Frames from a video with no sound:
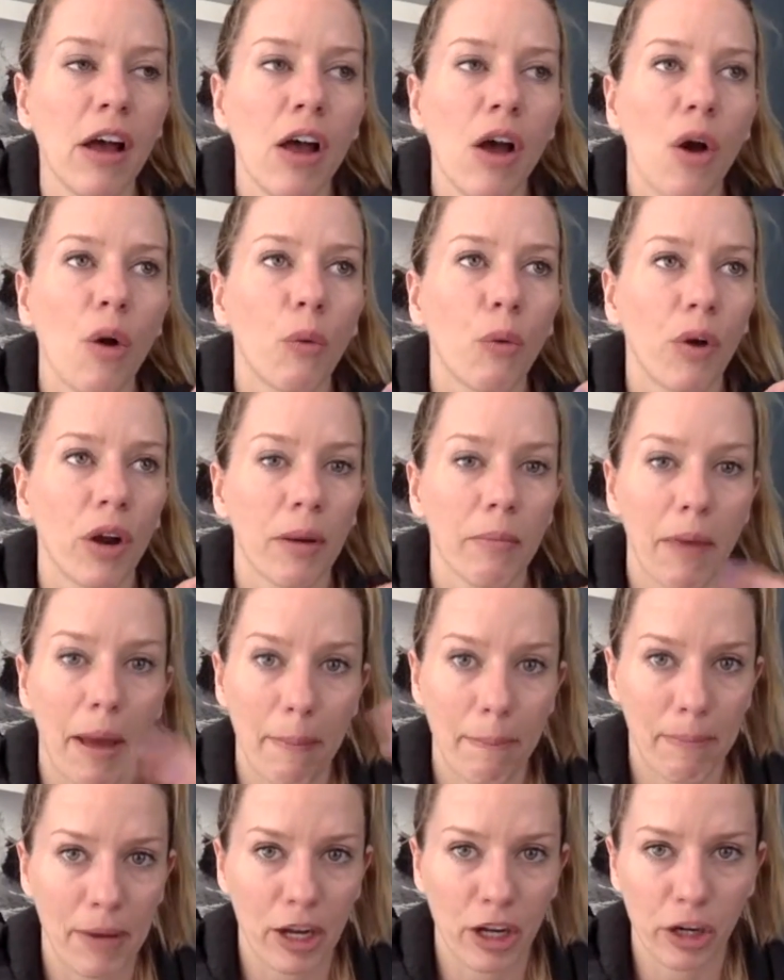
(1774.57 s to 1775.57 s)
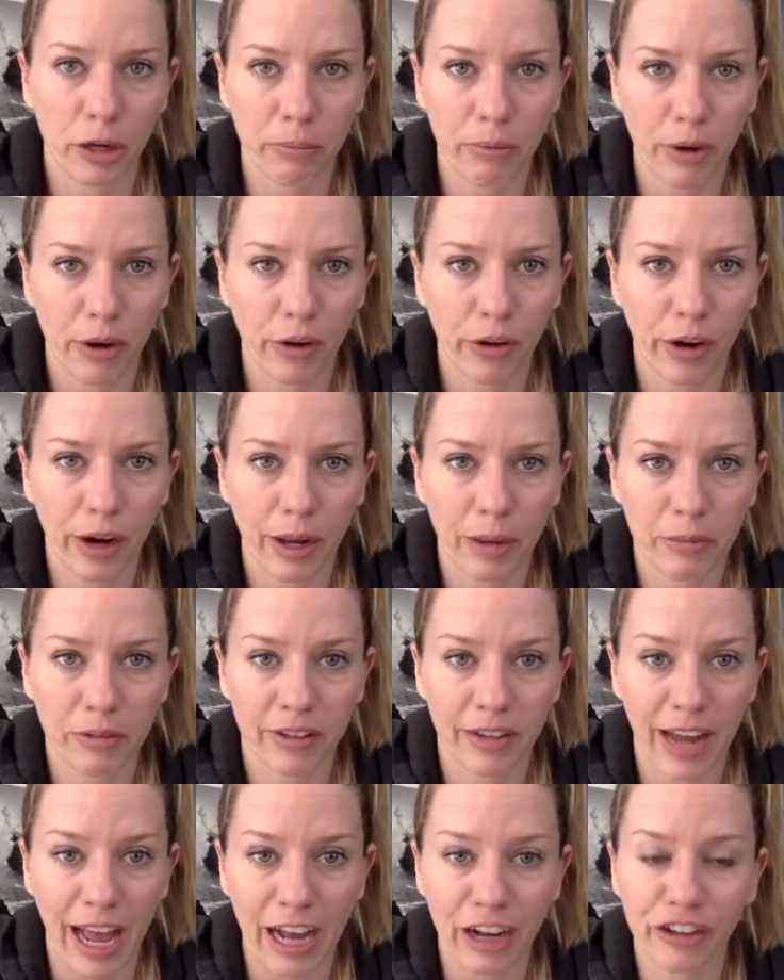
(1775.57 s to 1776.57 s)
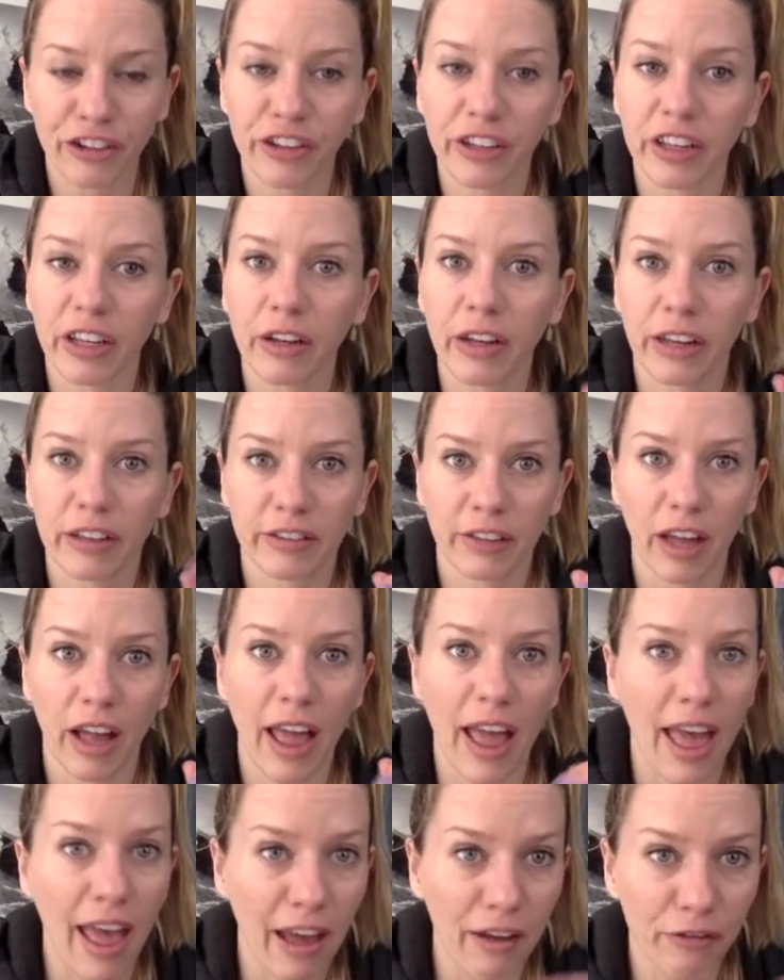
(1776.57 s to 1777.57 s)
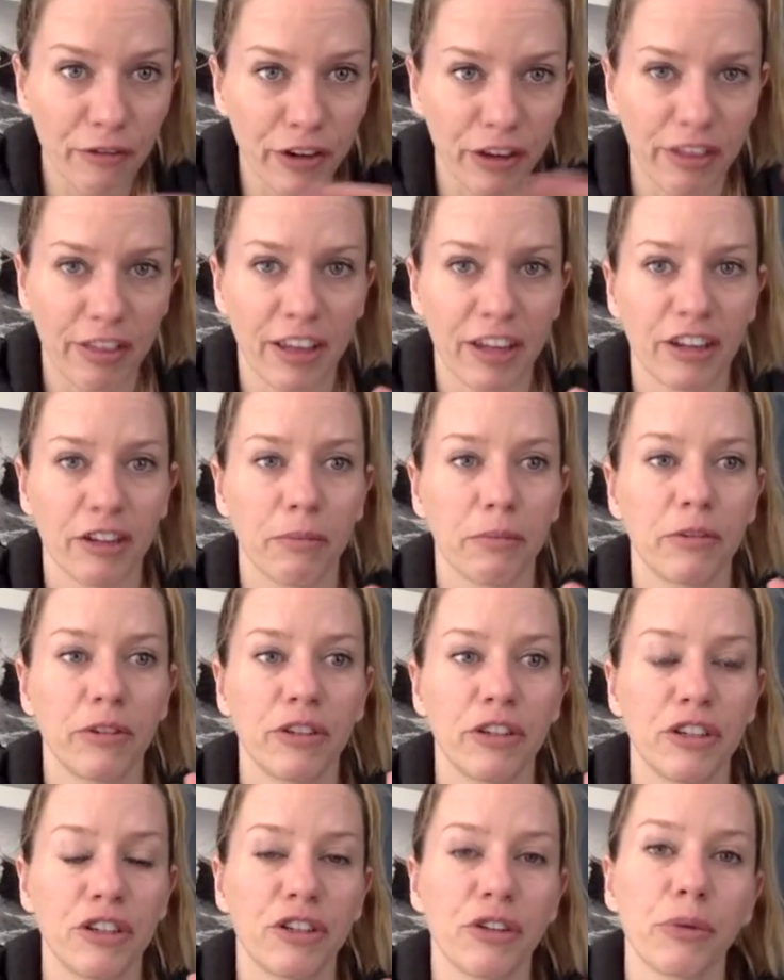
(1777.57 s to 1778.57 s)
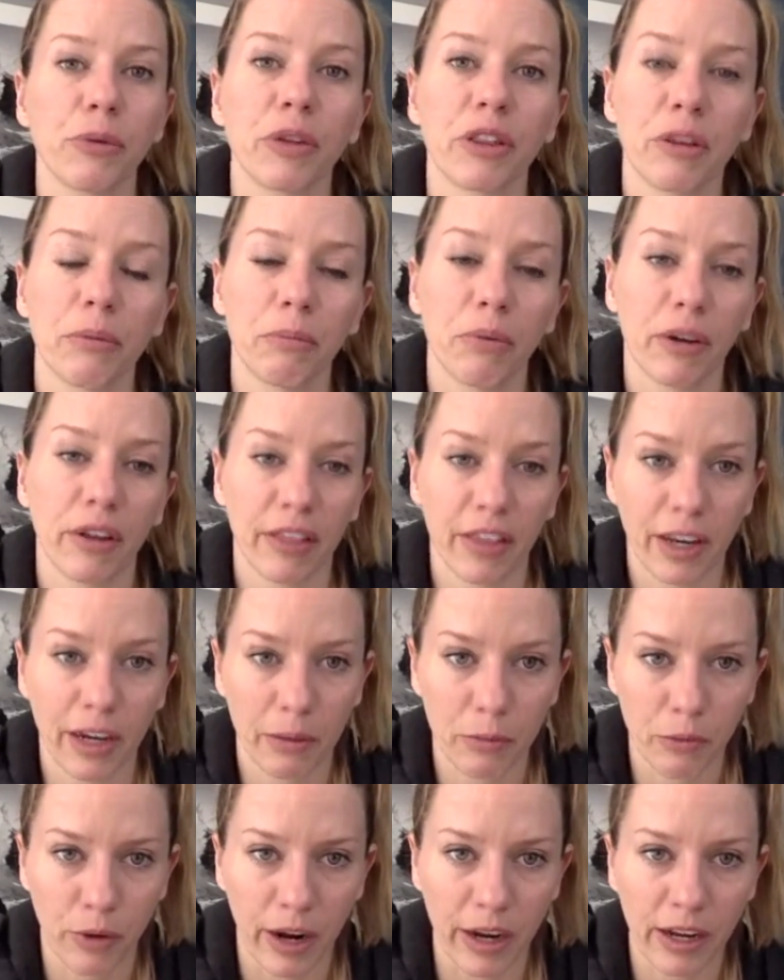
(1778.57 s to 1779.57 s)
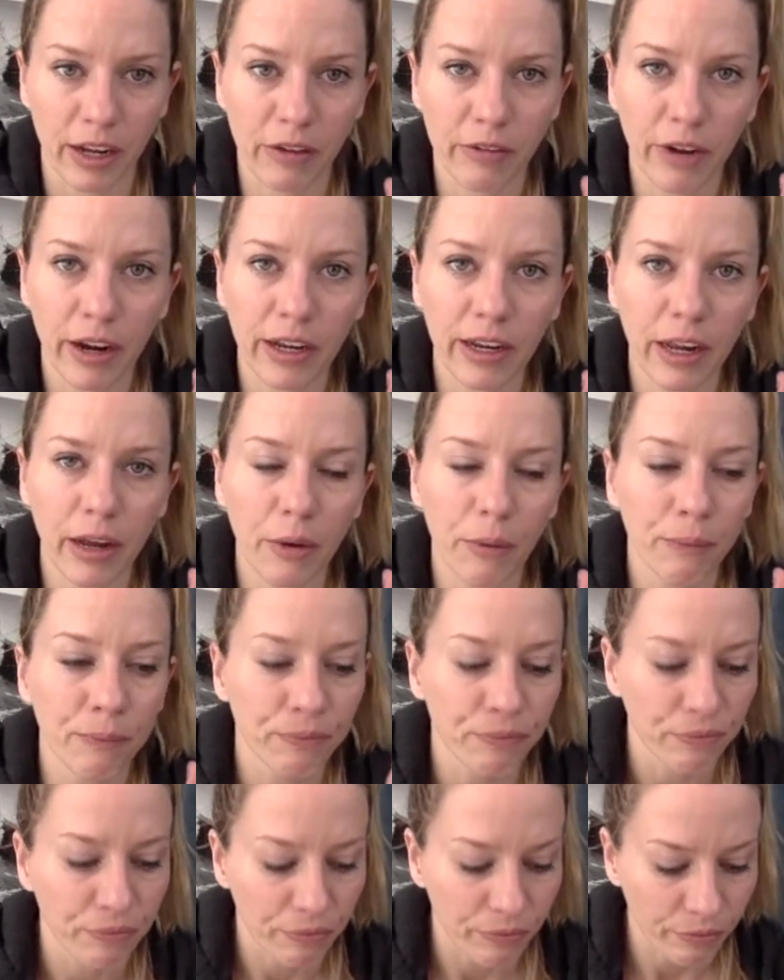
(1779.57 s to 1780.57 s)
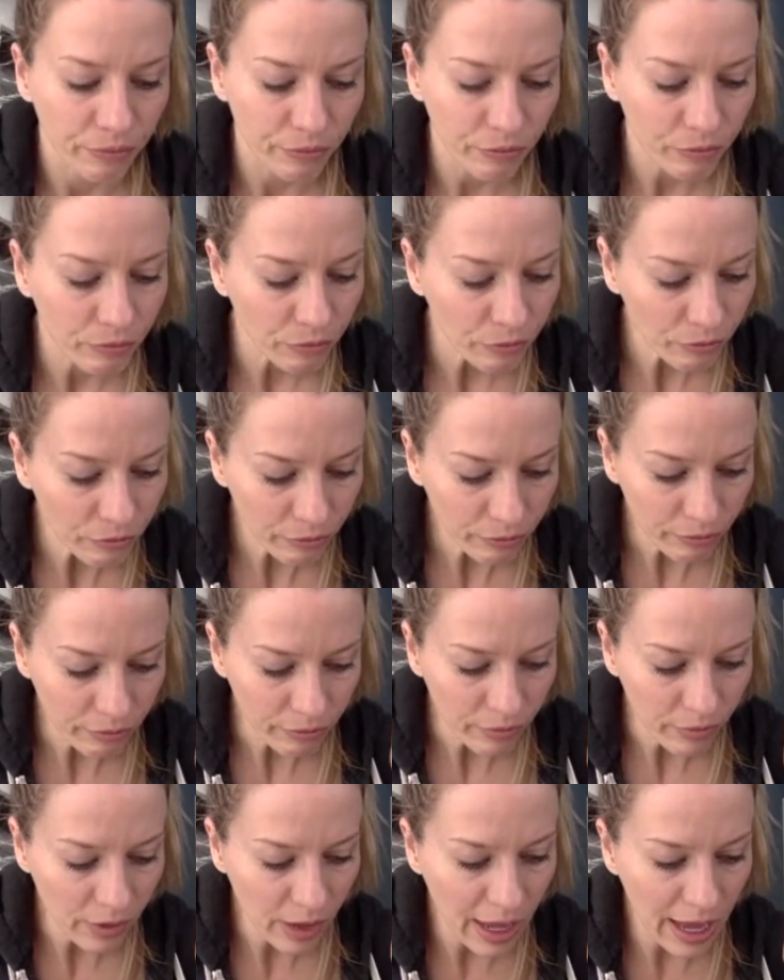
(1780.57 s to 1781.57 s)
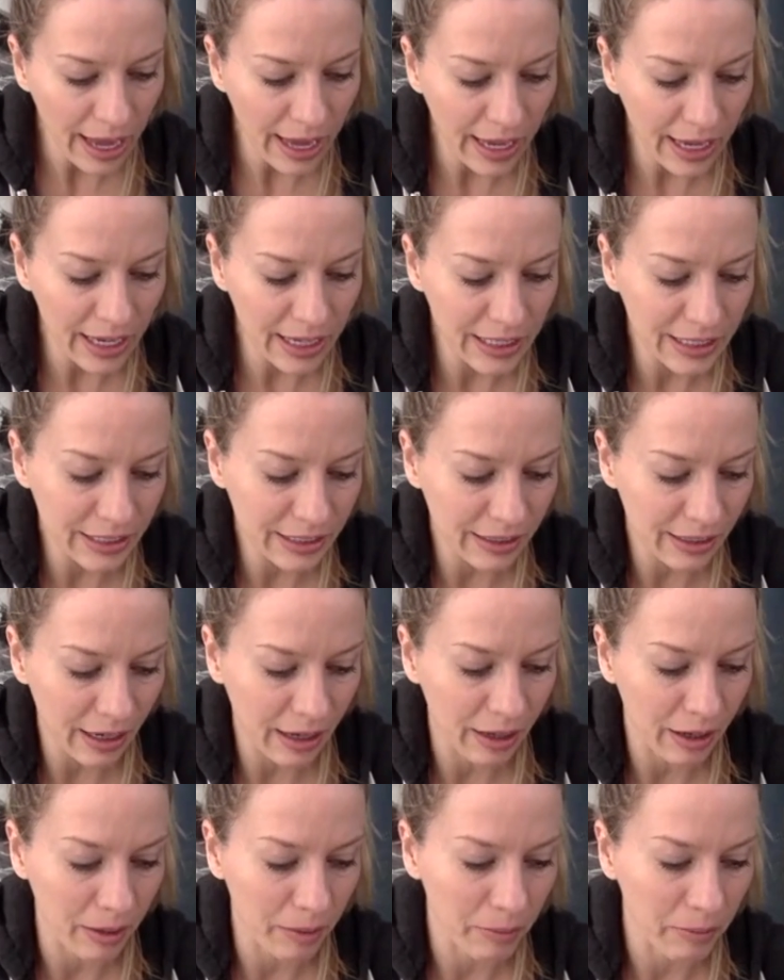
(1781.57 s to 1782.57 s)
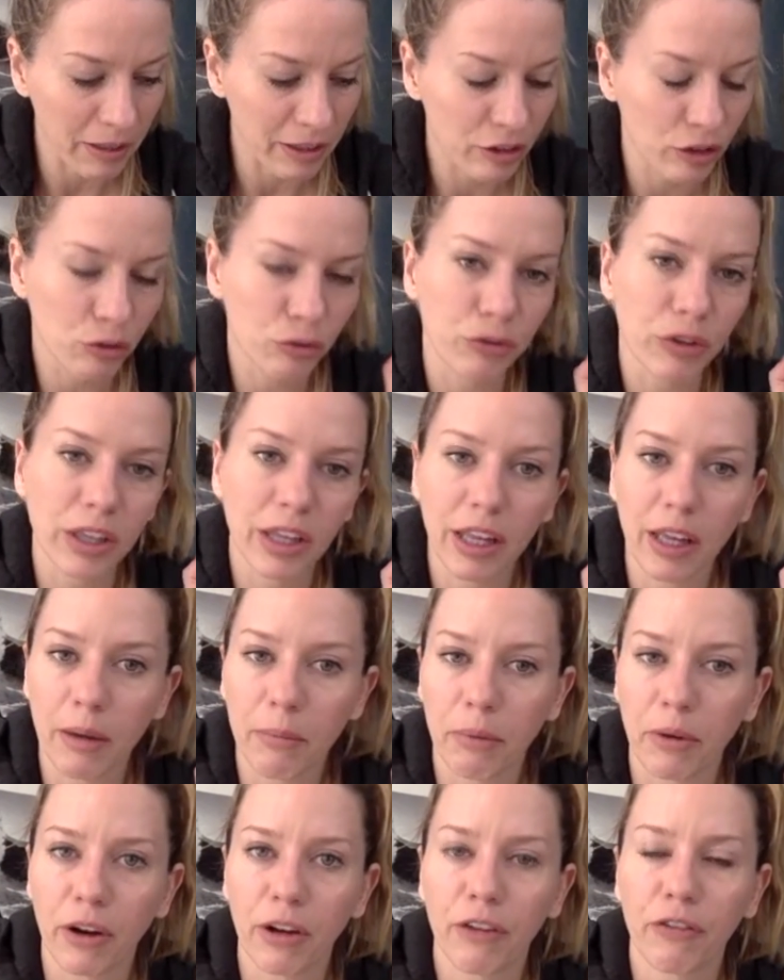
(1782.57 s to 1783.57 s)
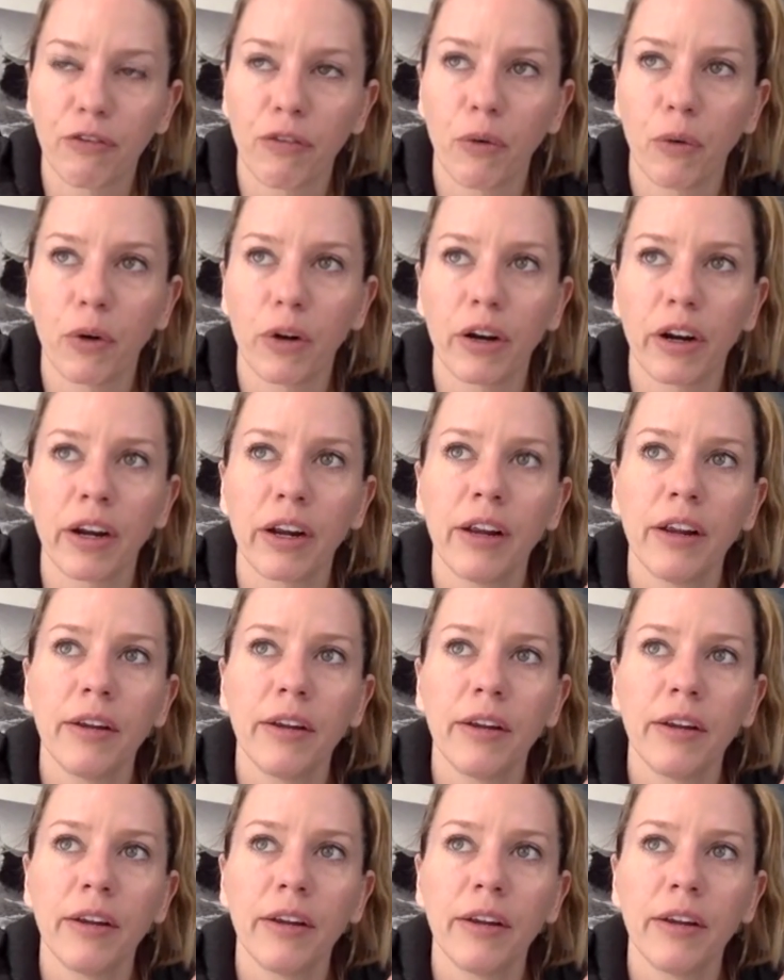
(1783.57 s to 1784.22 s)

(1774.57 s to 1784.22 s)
one of my bigger programs. And actually it has everything to do with the book that I'm writing right now. And it's really a book for